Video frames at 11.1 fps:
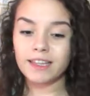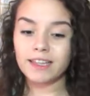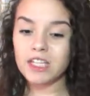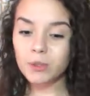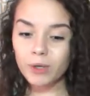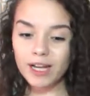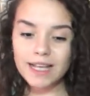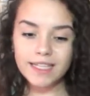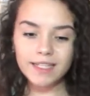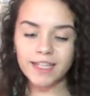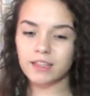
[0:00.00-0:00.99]
This one
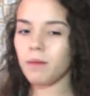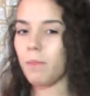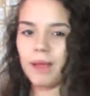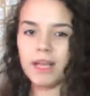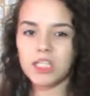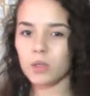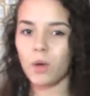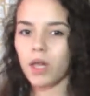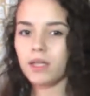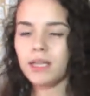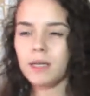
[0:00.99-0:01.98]
isn't like the best
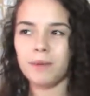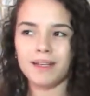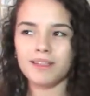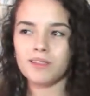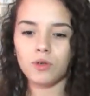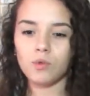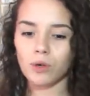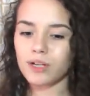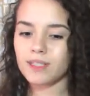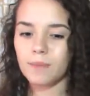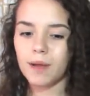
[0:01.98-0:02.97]
quality, but it still
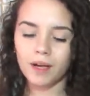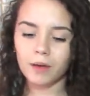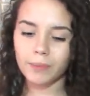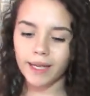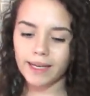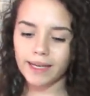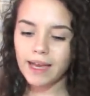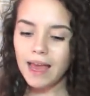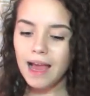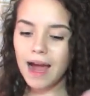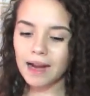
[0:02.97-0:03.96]
works. I'm not complaining.
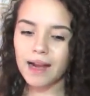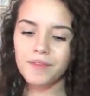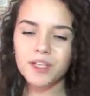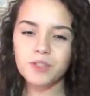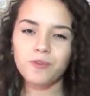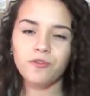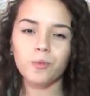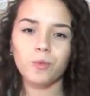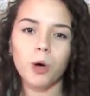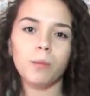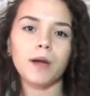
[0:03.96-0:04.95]
I got this one from
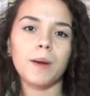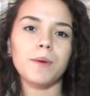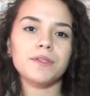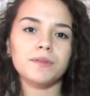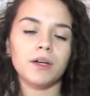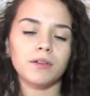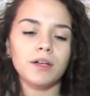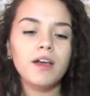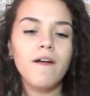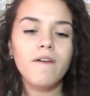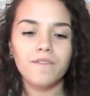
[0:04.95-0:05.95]
Walmart. It was around
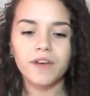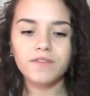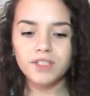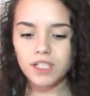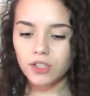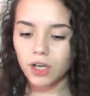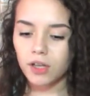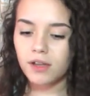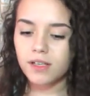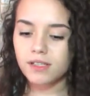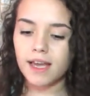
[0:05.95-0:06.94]

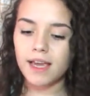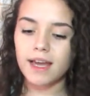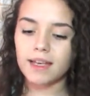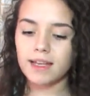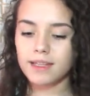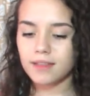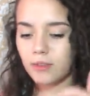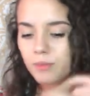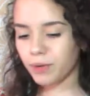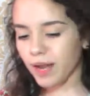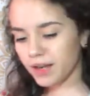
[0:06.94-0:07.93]
$15, and the
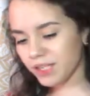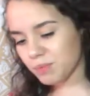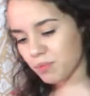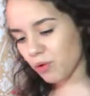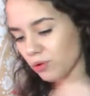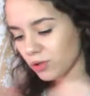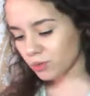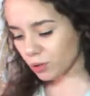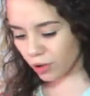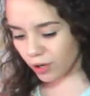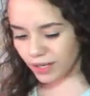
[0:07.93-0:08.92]
brand is
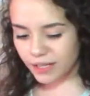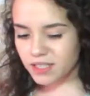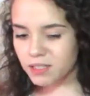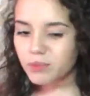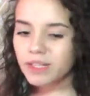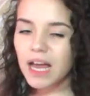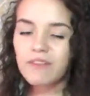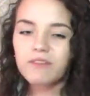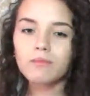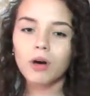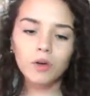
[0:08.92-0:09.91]
Polaroid. It doesn't really have
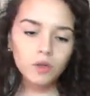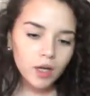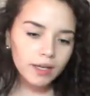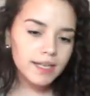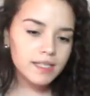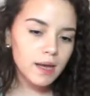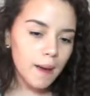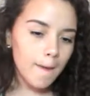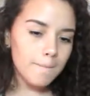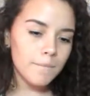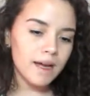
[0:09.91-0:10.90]
a model on it,
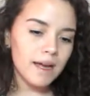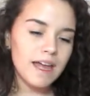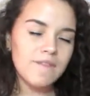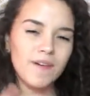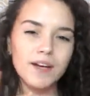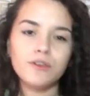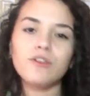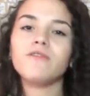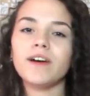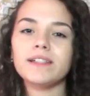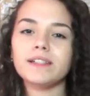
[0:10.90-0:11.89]
but if I
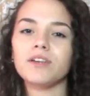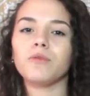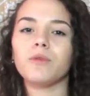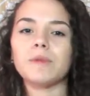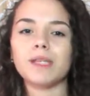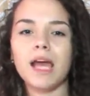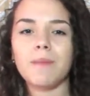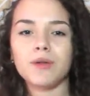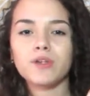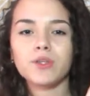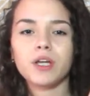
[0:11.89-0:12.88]
do find it on the website, I'm
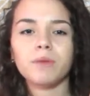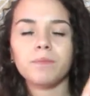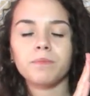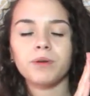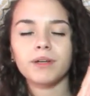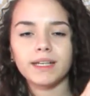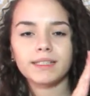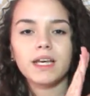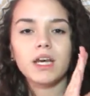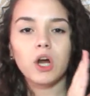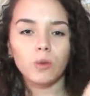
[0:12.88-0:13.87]
gonna try to put
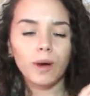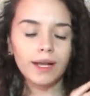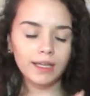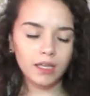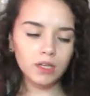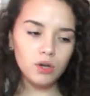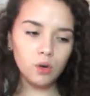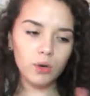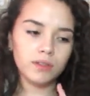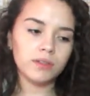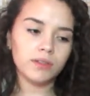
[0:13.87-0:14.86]
it right here
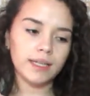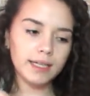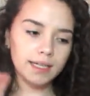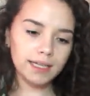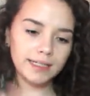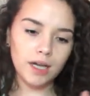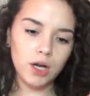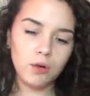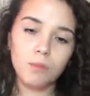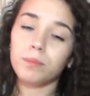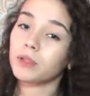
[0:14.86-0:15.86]
or in the link
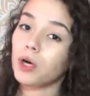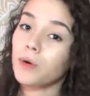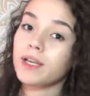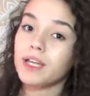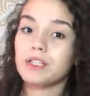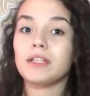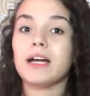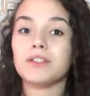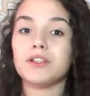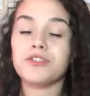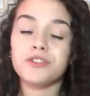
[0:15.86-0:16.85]
down below in case you
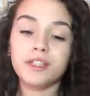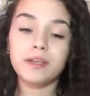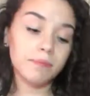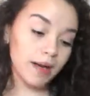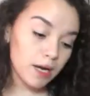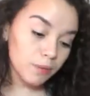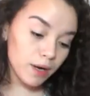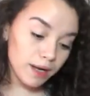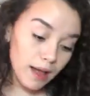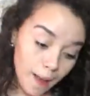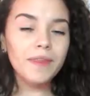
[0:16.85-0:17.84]
guys are interested in buying
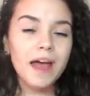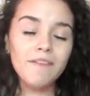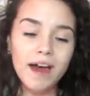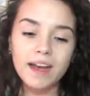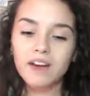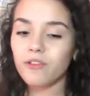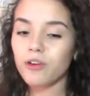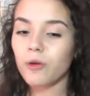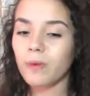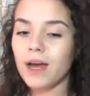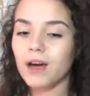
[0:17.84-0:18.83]
one. I've had it for
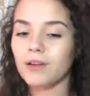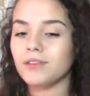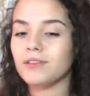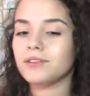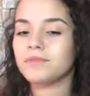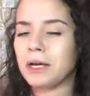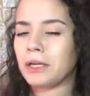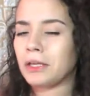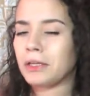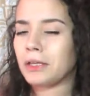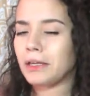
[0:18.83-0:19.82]
around
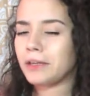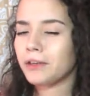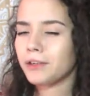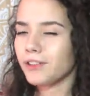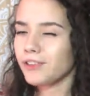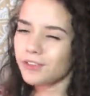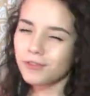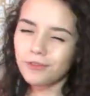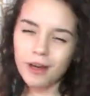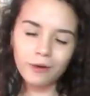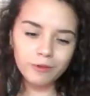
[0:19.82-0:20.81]
a year or 2,
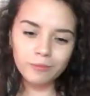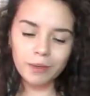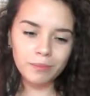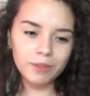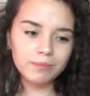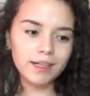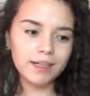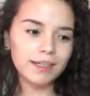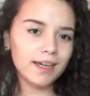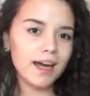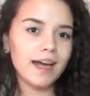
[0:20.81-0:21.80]
I don't remember,
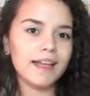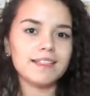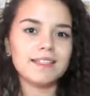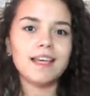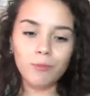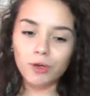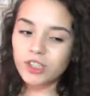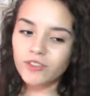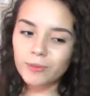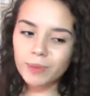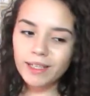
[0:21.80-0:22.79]
but yeah, it's worked
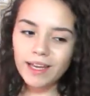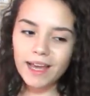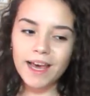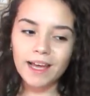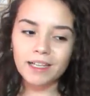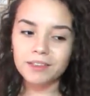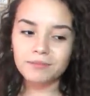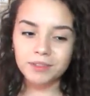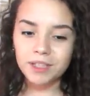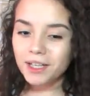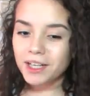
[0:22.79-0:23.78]
for me, and
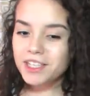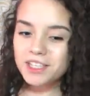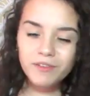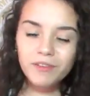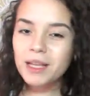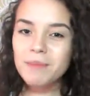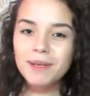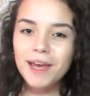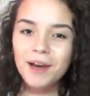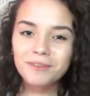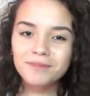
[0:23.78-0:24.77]
yeah, it's never let me
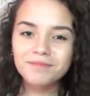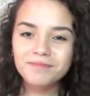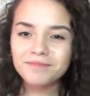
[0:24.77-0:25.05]
down.